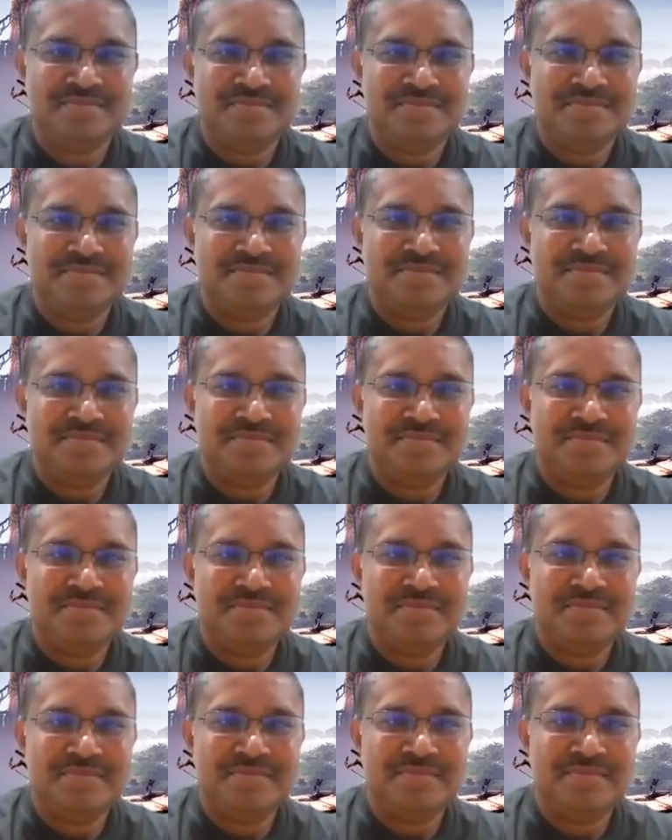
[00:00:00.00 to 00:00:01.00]

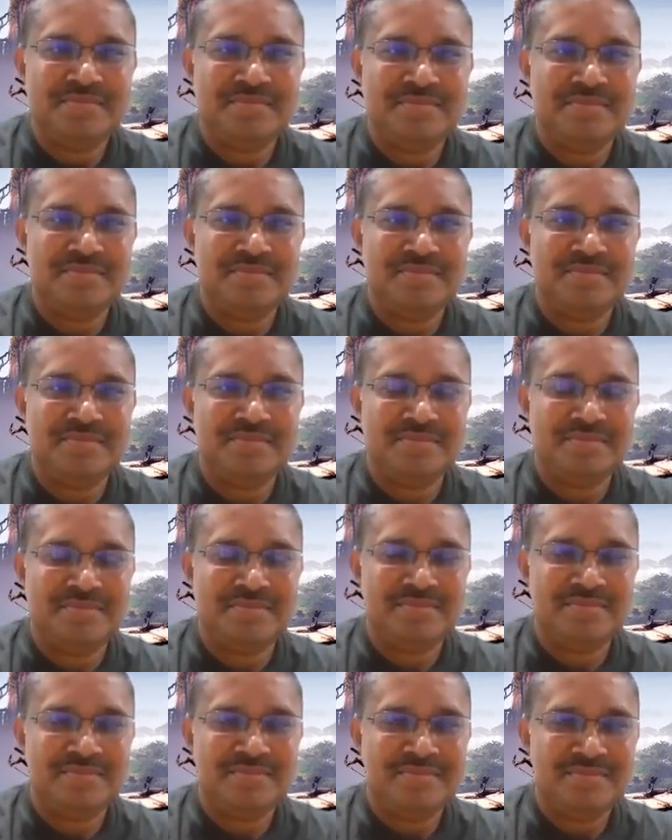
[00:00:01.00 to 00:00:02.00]

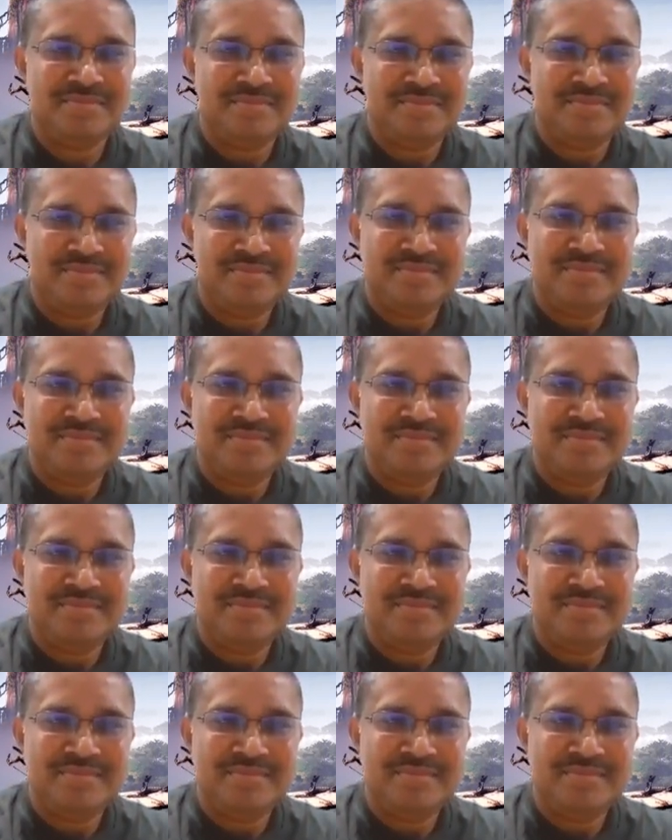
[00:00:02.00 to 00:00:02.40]
The person shown says nothing.